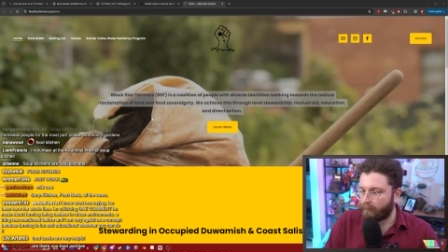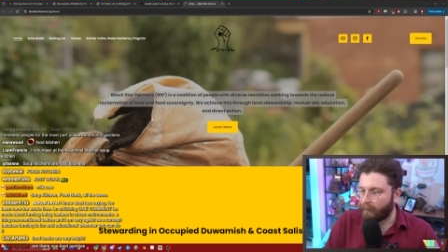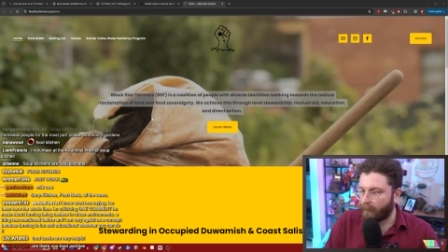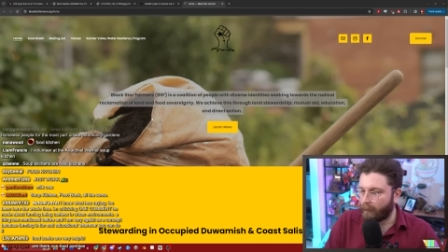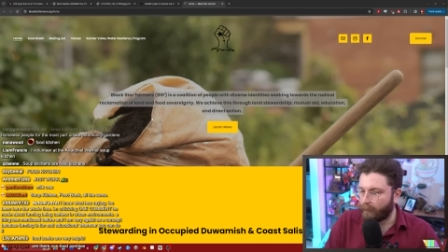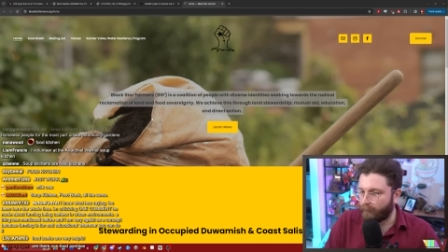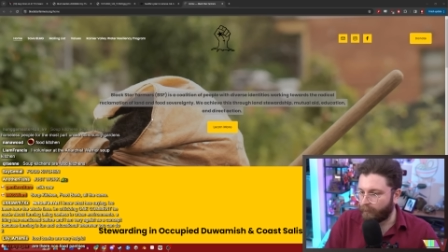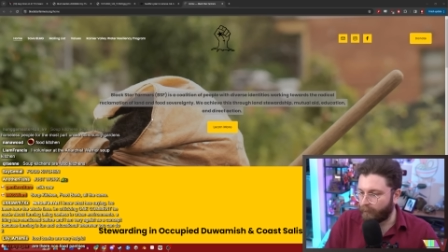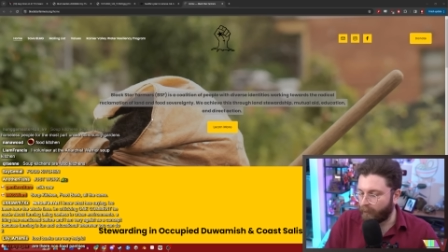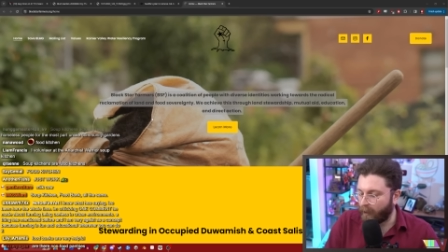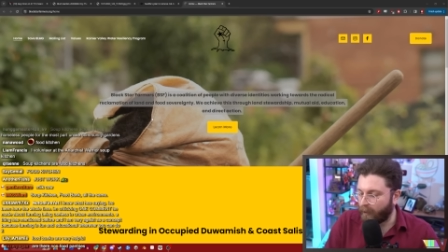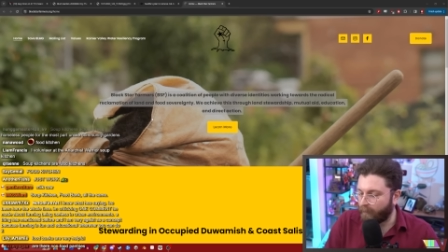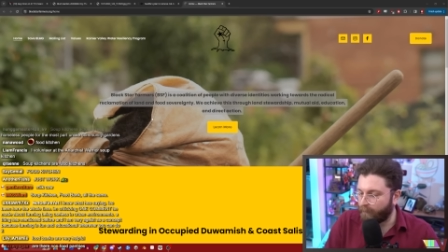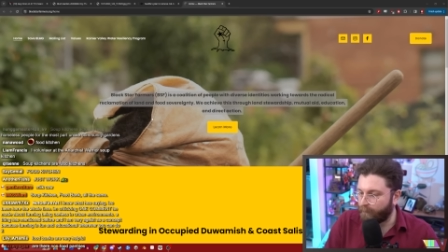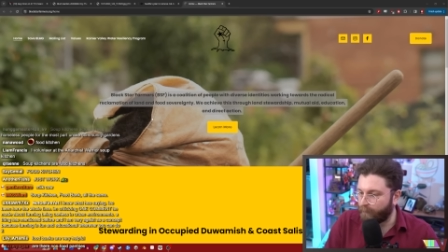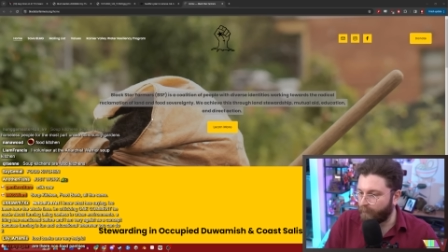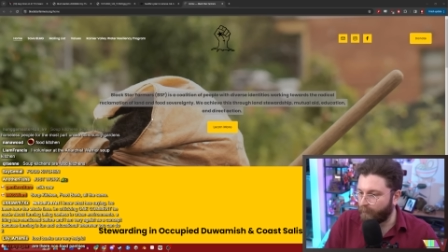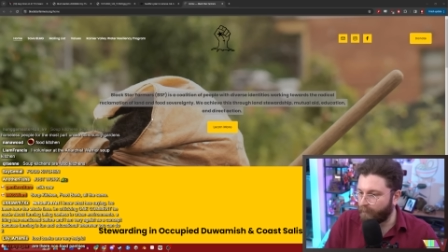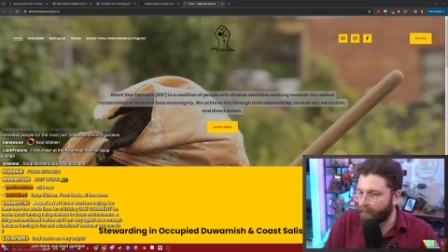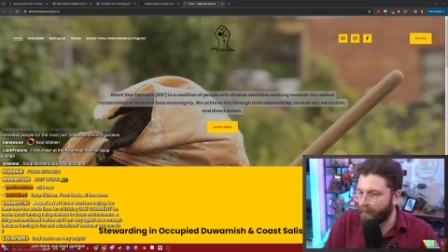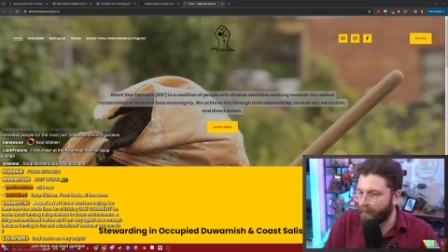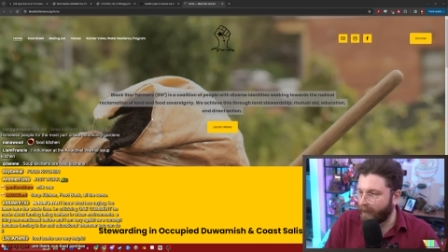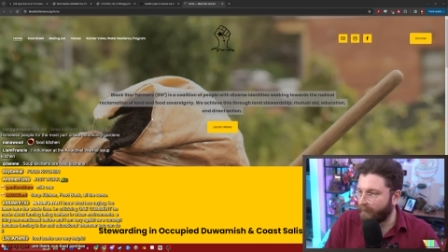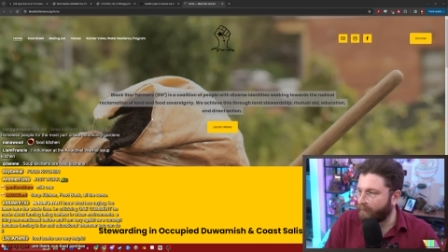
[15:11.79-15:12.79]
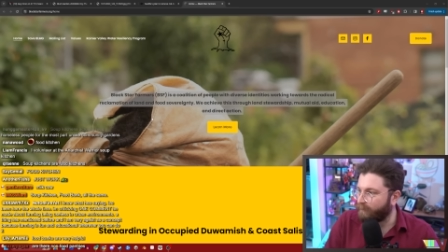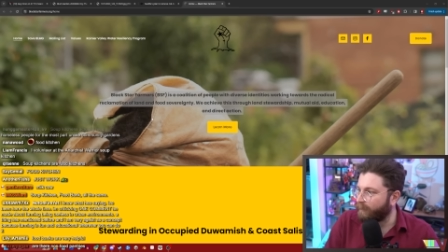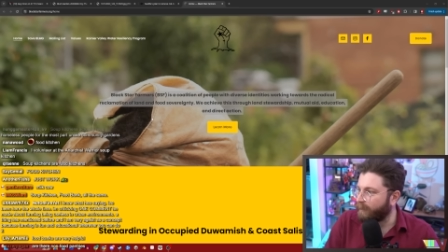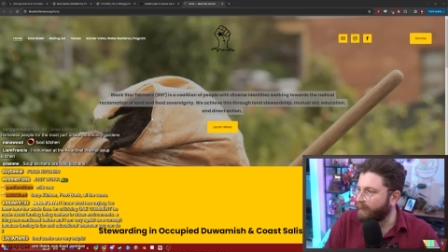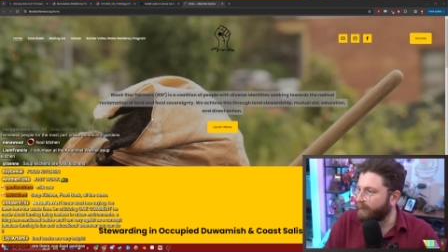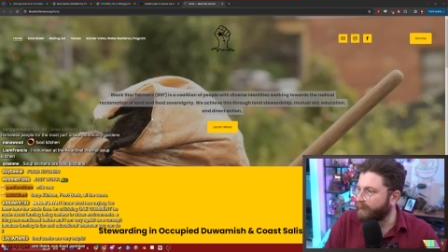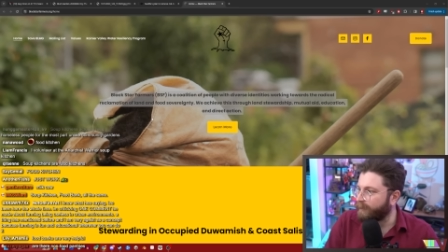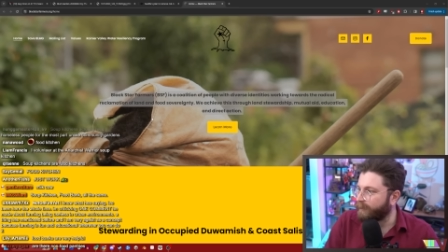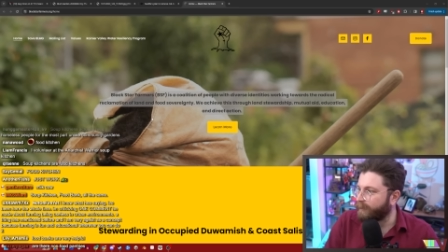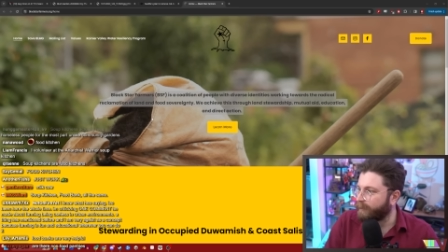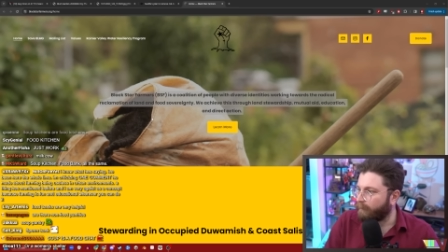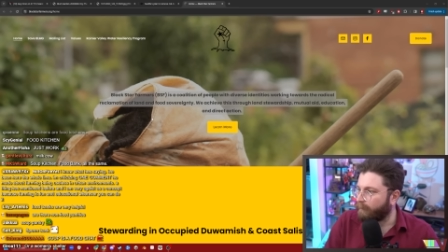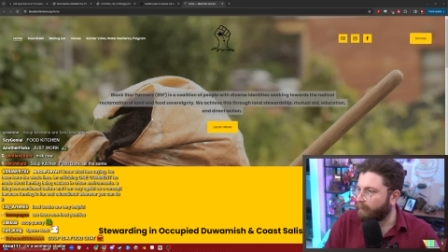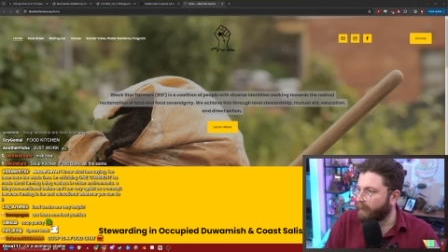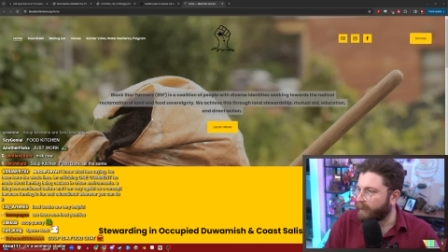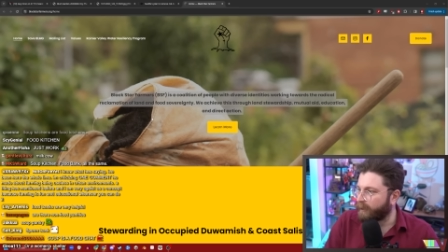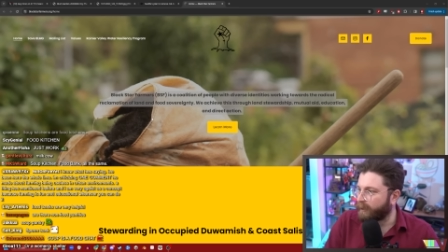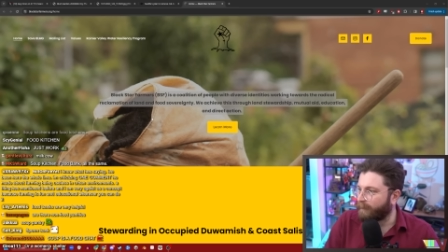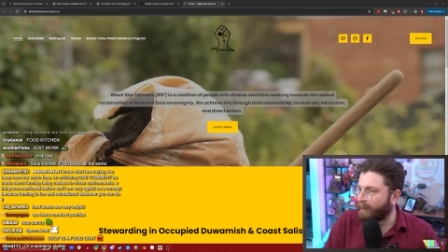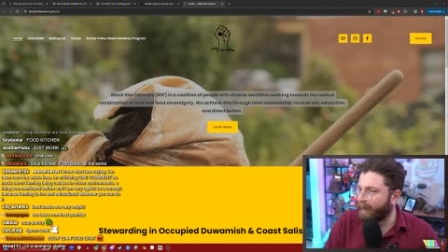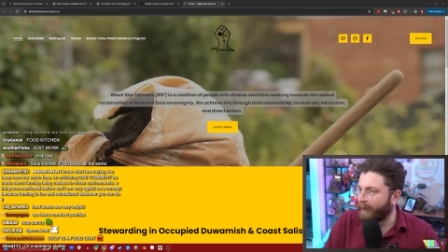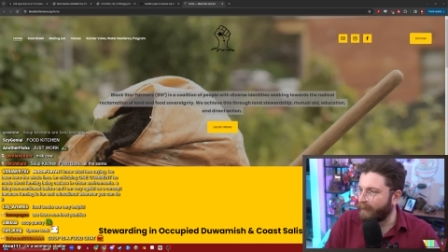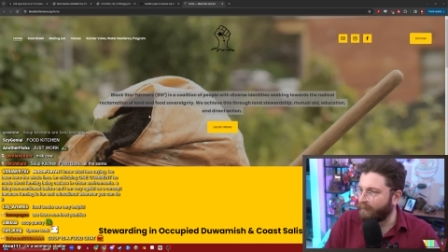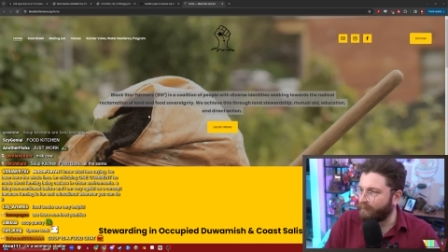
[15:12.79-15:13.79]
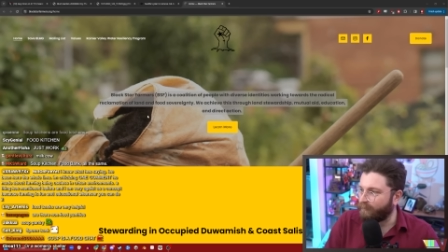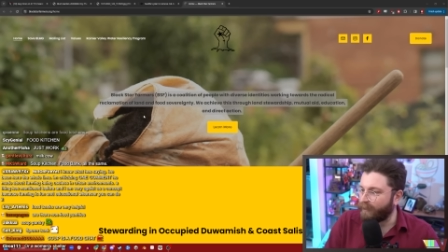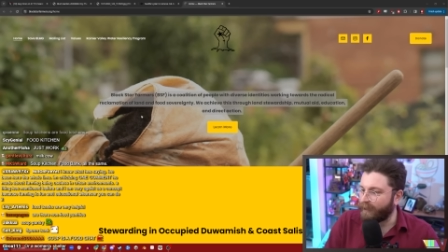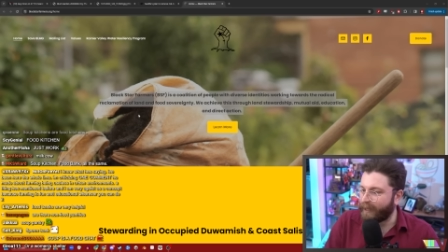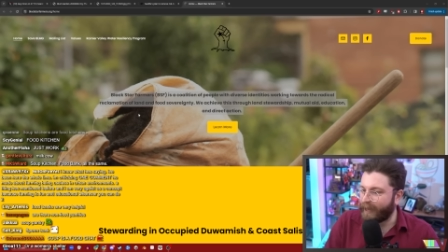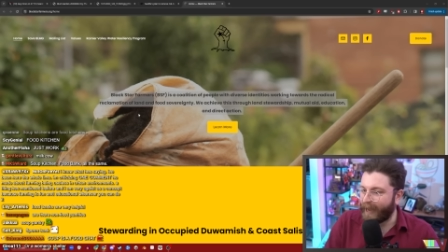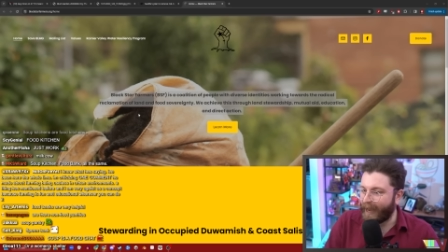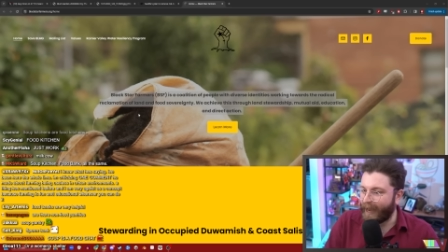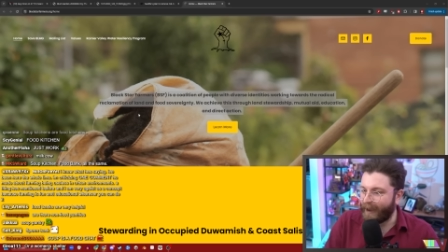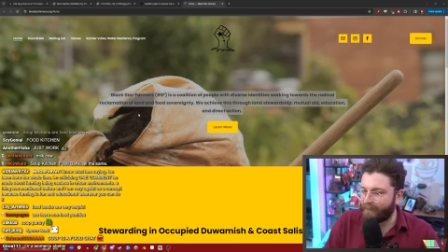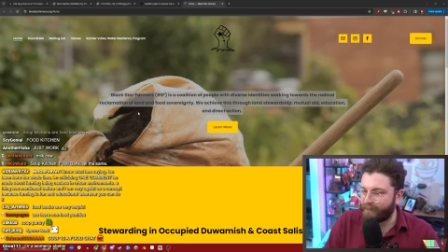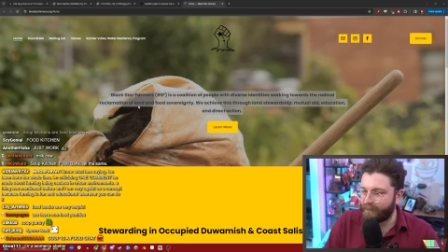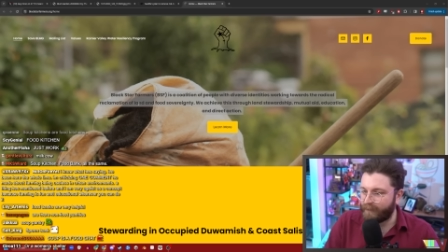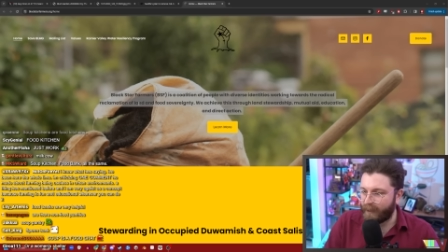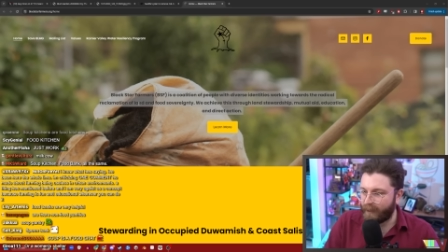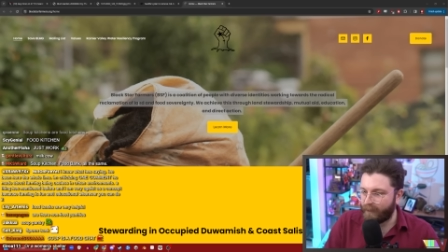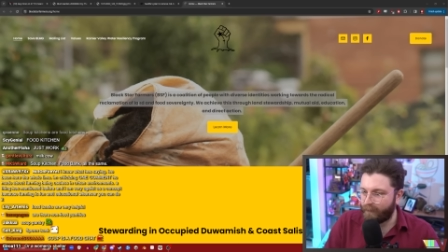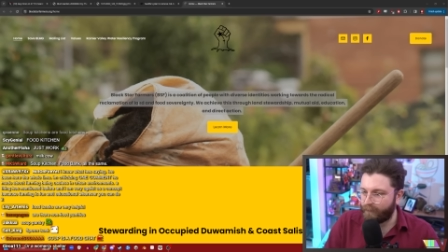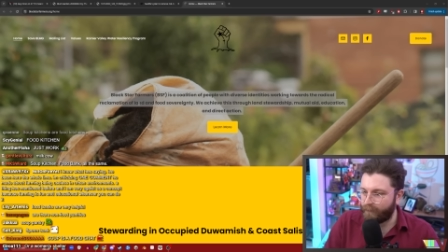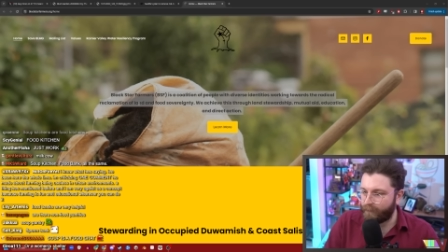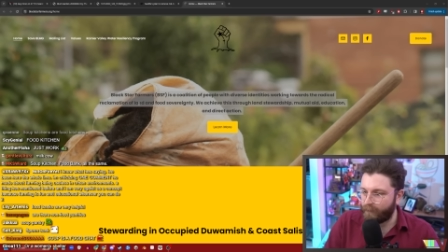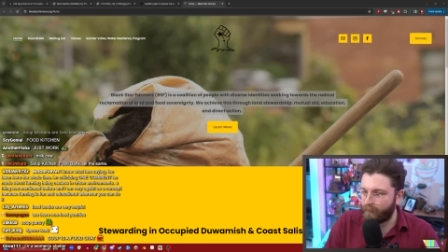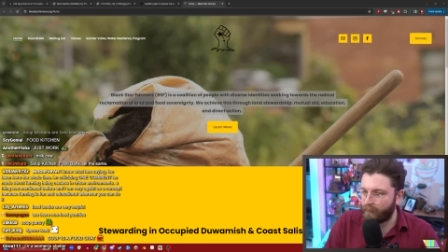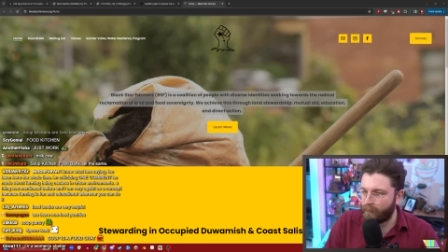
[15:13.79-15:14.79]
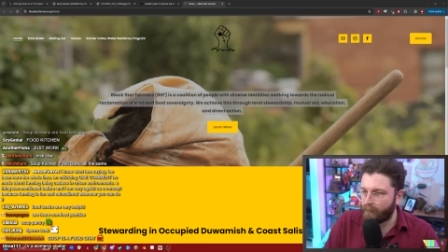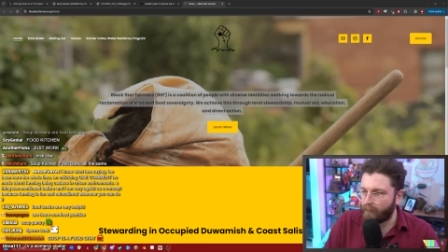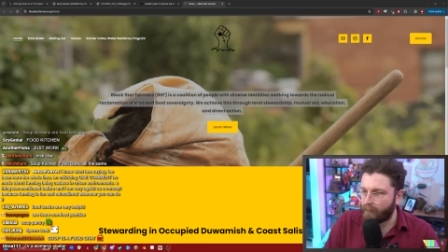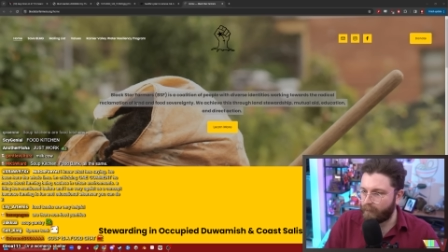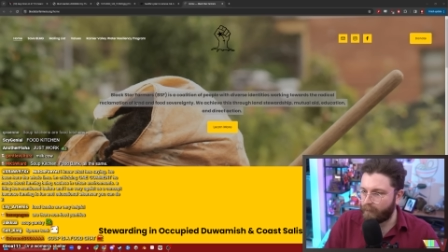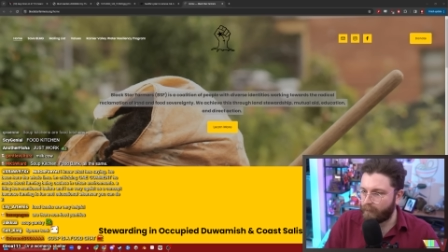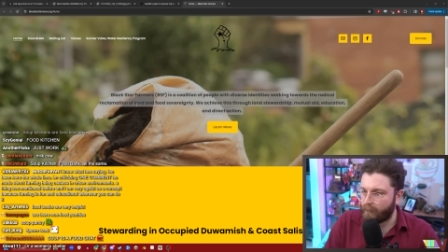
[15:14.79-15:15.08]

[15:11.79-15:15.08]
Are there non-food pantries? Does a pantry have to have food?